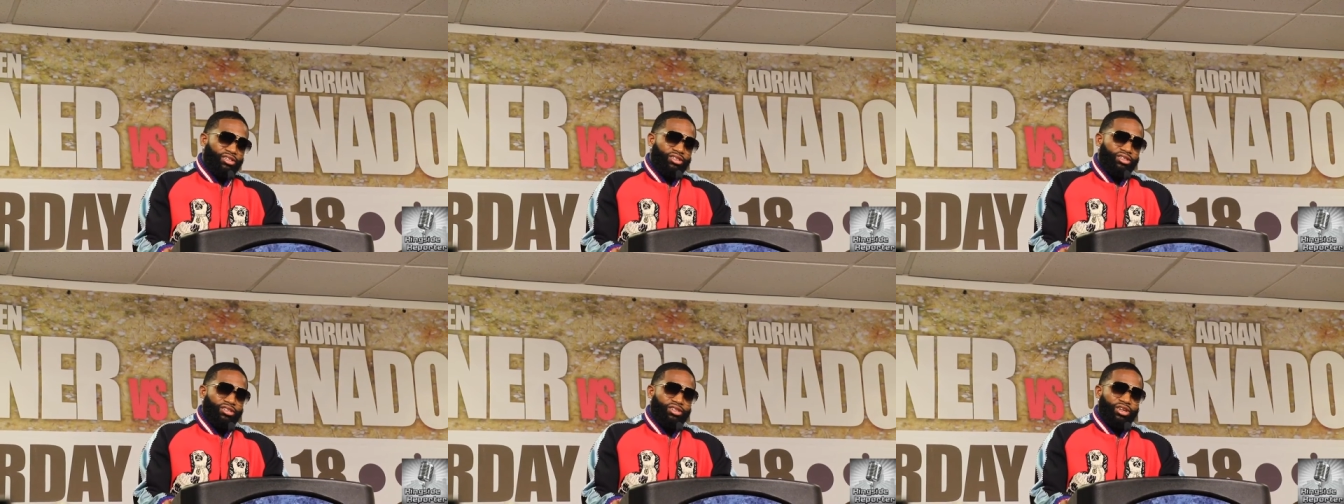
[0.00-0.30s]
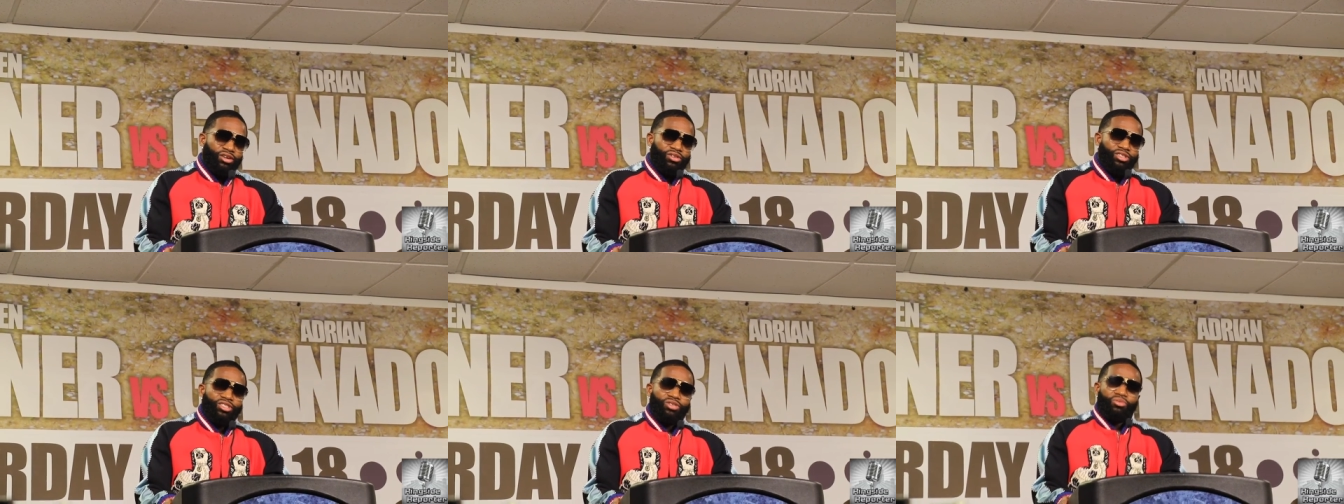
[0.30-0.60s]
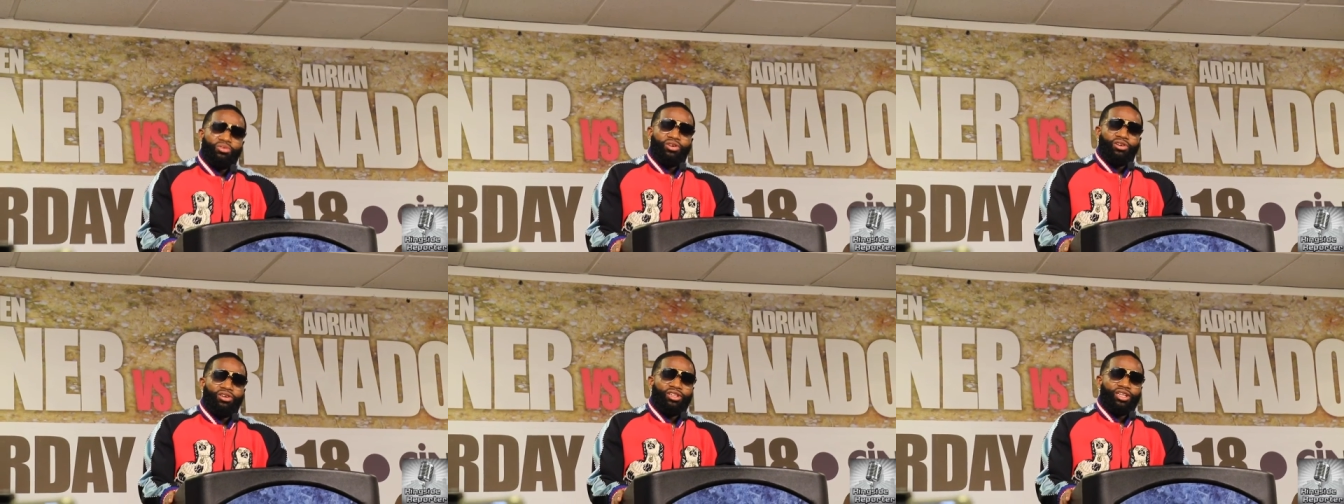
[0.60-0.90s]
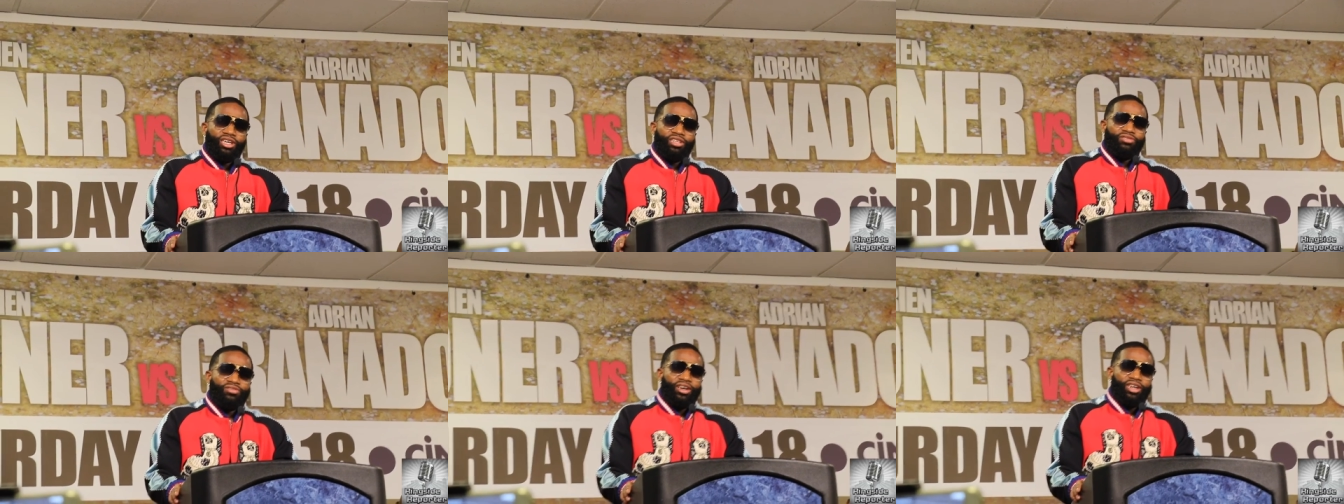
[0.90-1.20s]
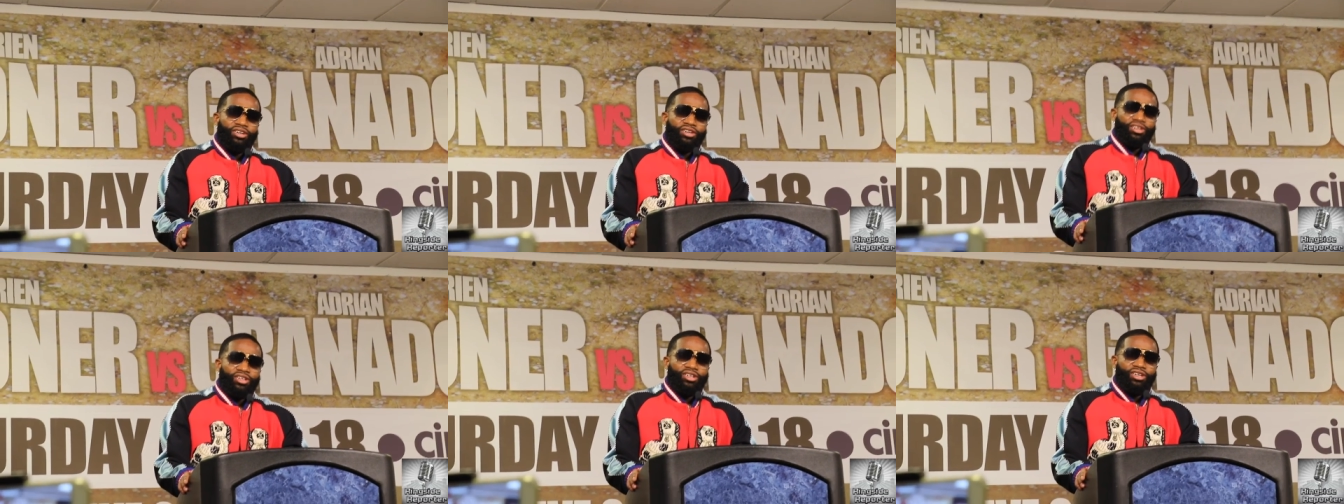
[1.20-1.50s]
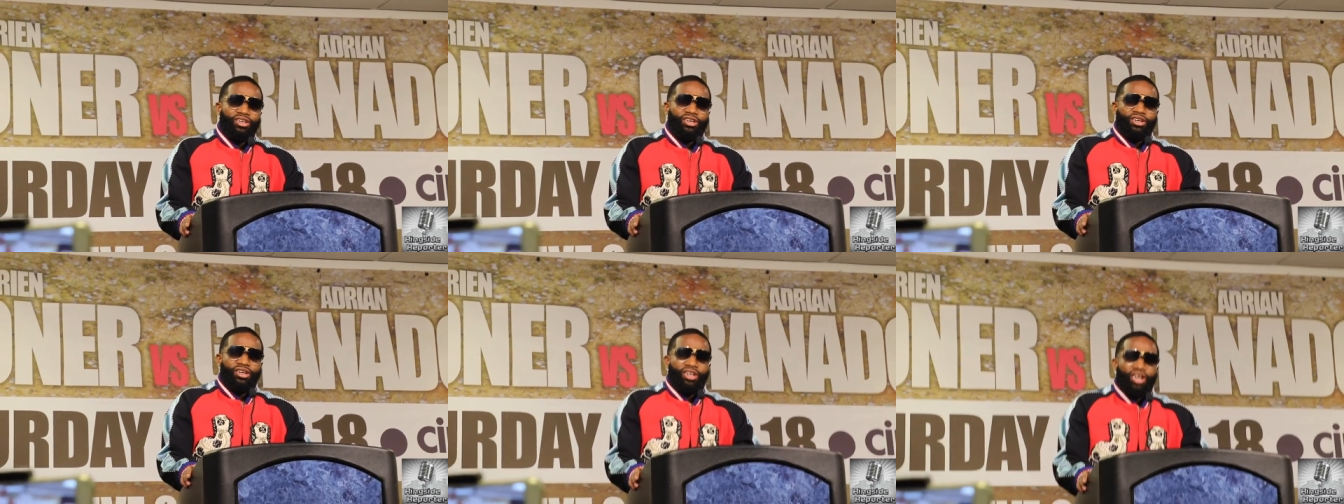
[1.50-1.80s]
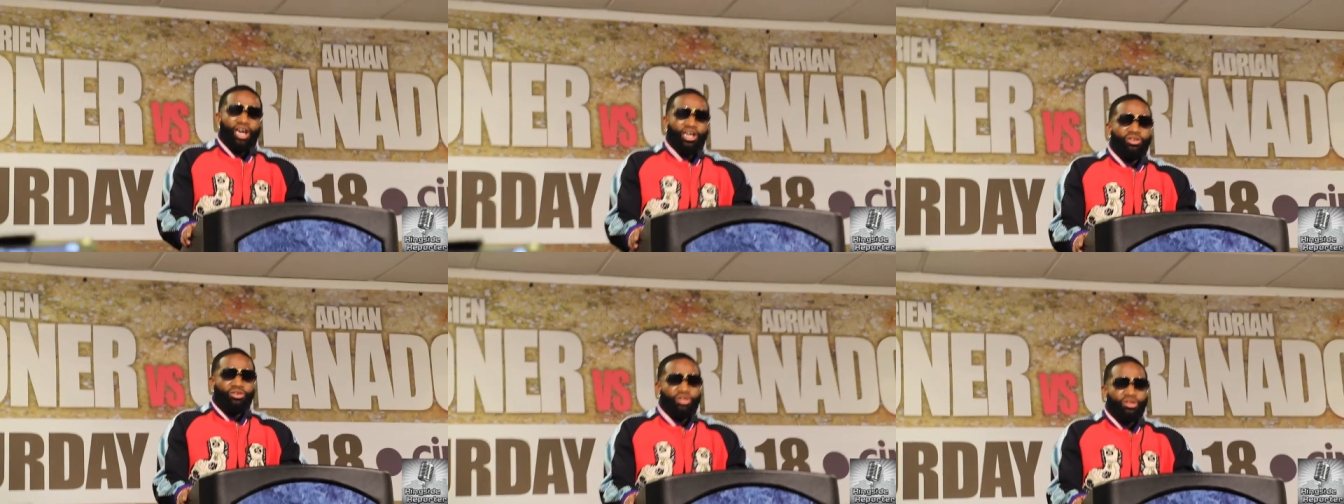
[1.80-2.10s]
you know, he's a world-class fighter.
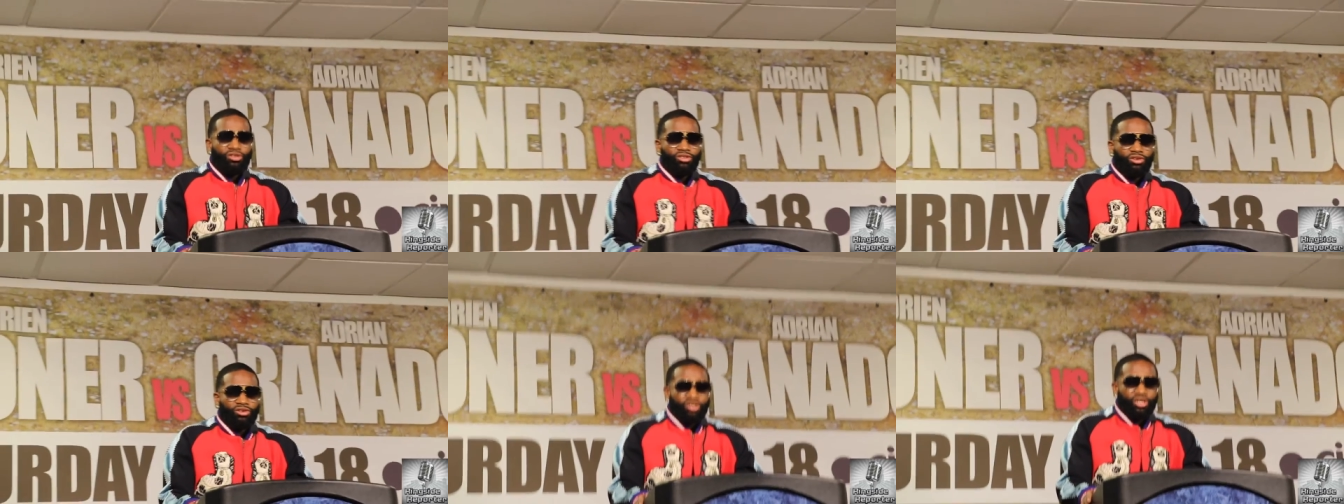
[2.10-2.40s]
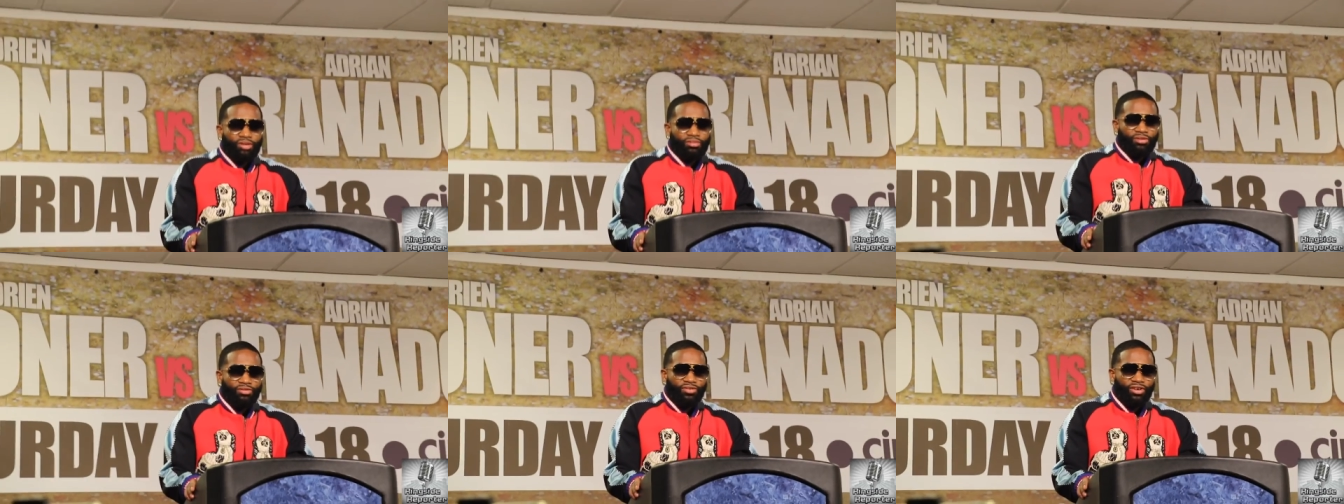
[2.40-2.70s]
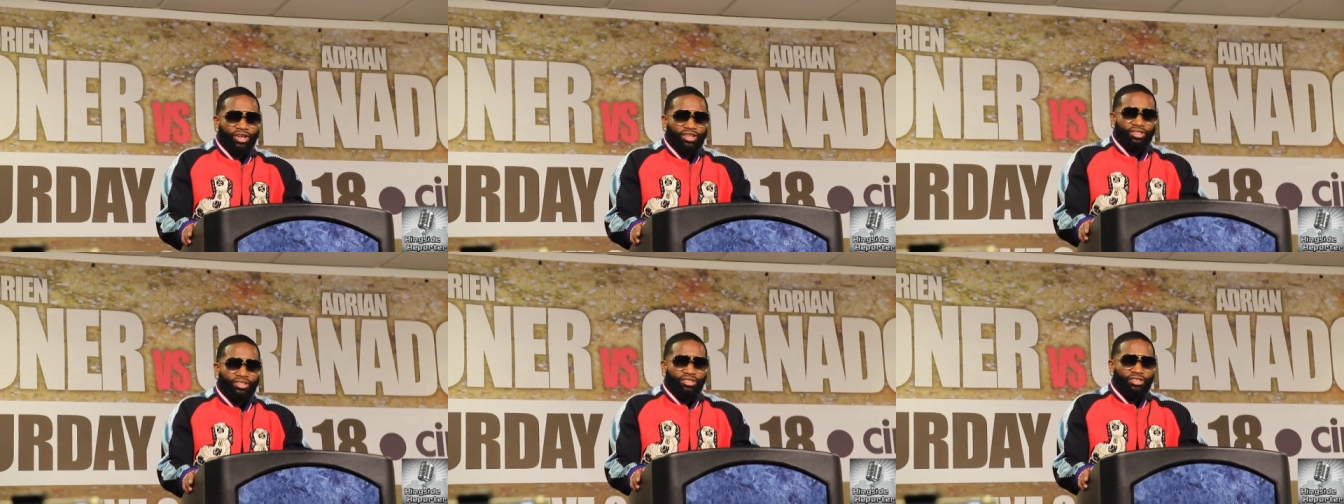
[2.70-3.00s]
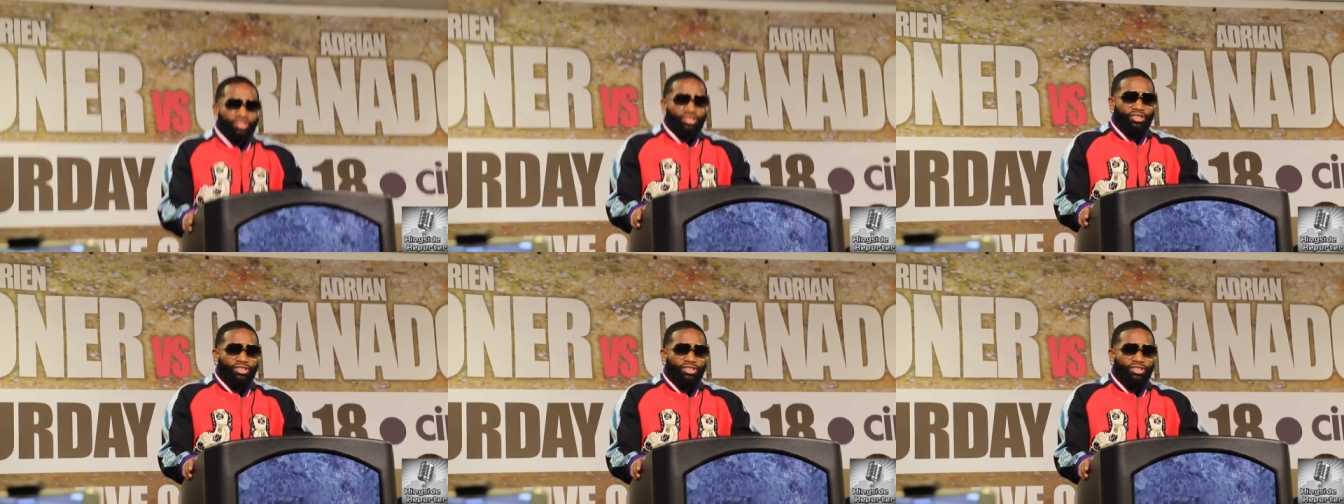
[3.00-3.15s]
I knew he was gonna come to fight,